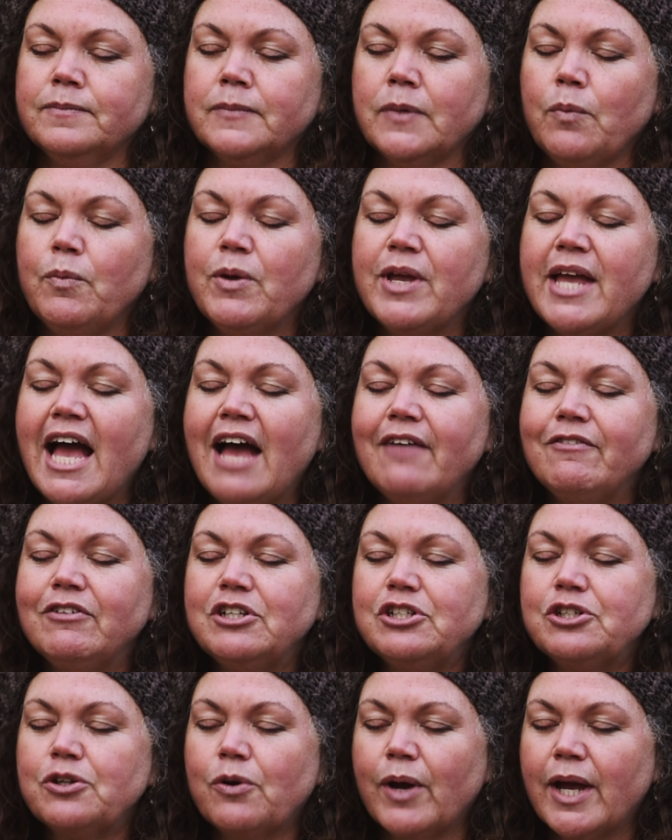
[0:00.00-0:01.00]
We have
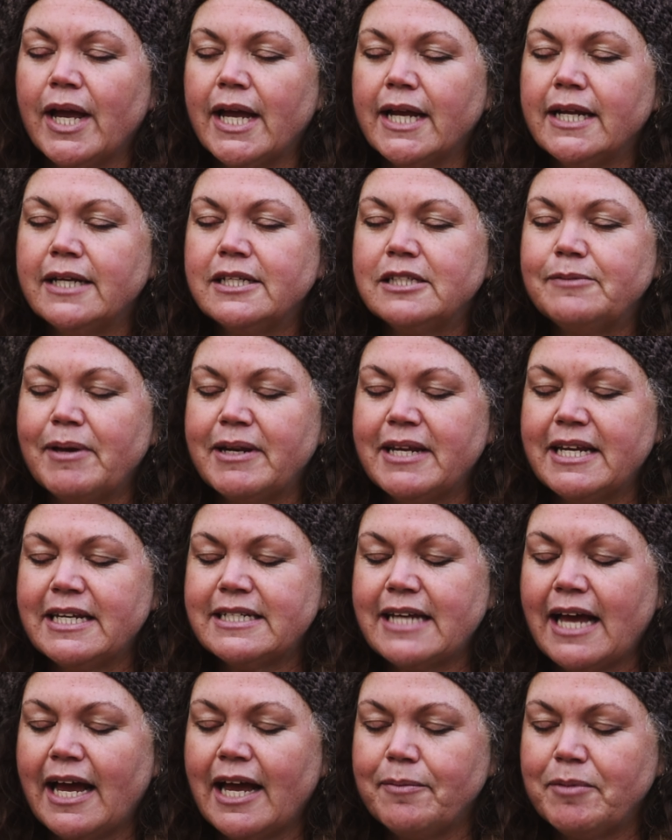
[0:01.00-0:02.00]
enjoyed spending
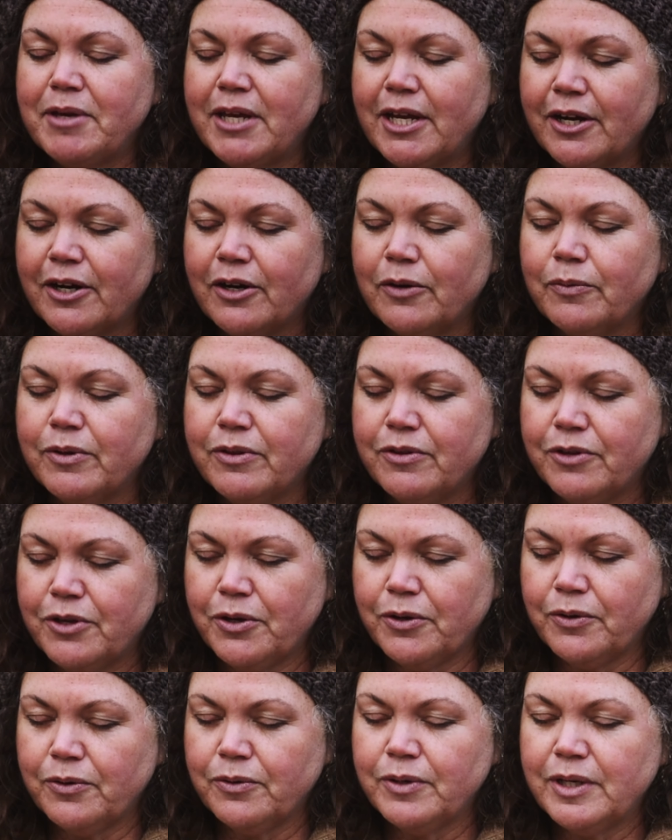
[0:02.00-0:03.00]
time here with
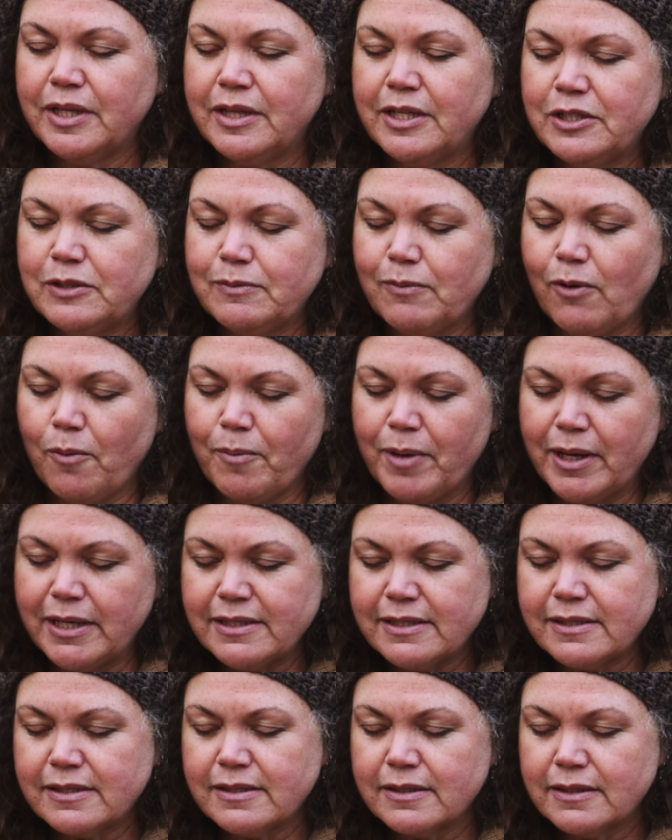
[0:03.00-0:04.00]
you in these
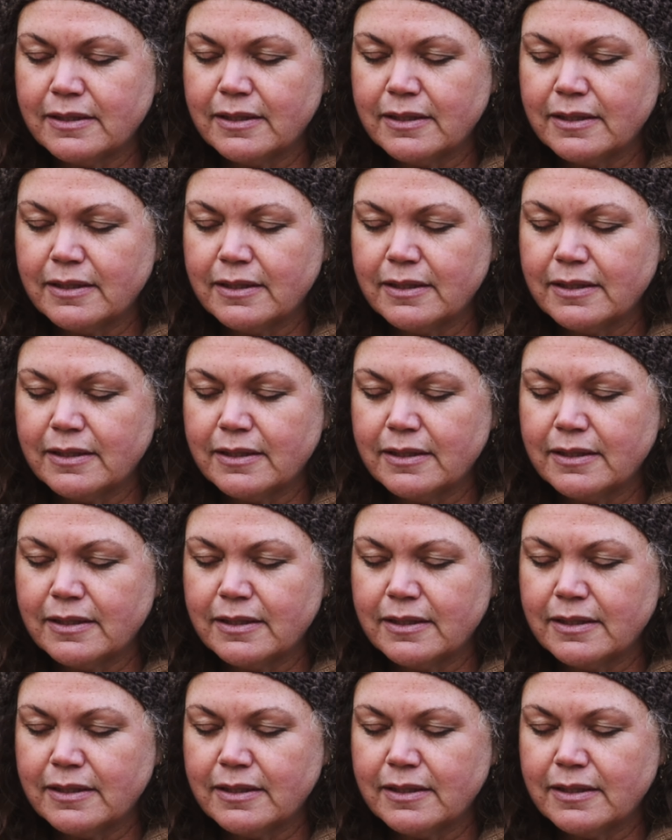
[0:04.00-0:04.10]
moments.